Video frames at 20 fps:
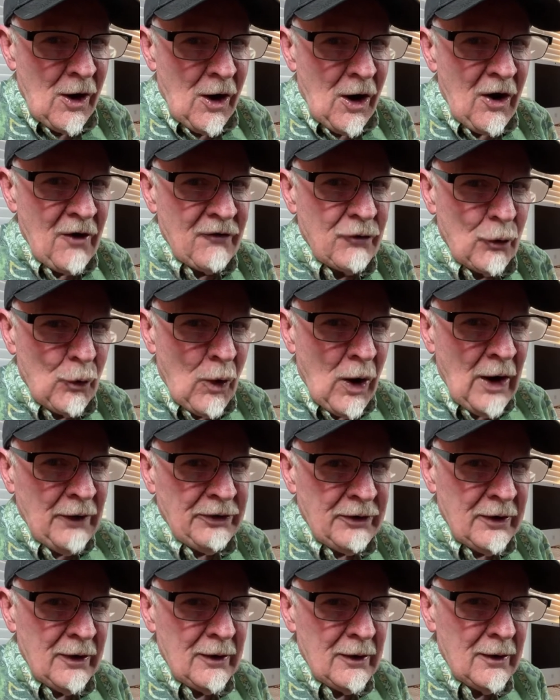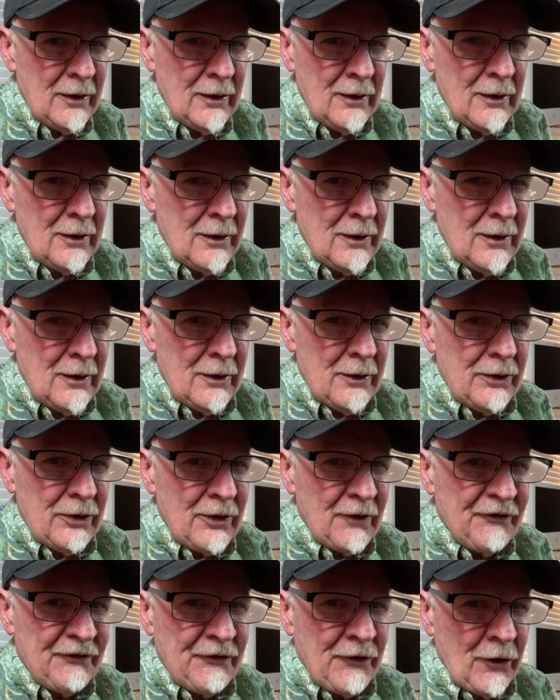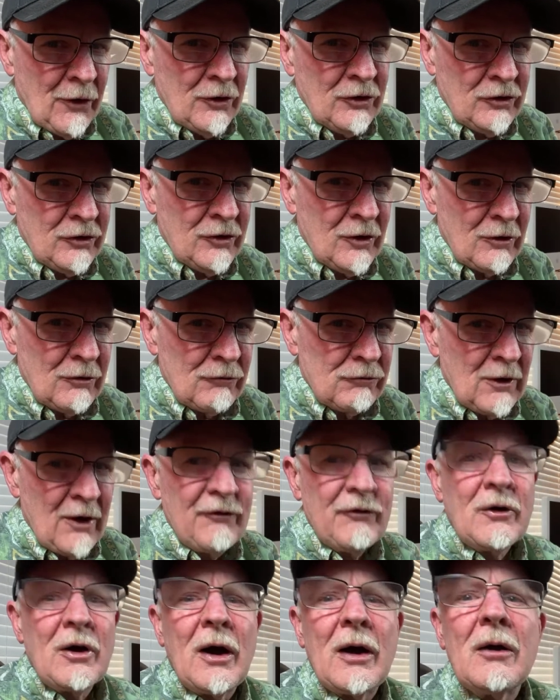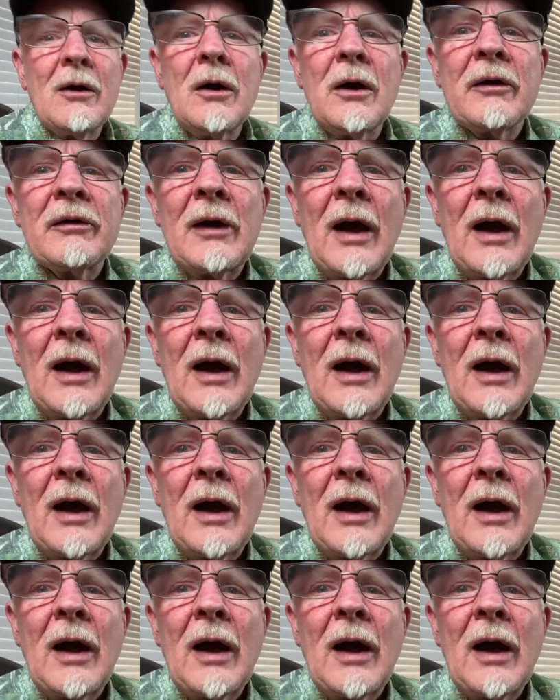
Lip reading: of what the first rough cut.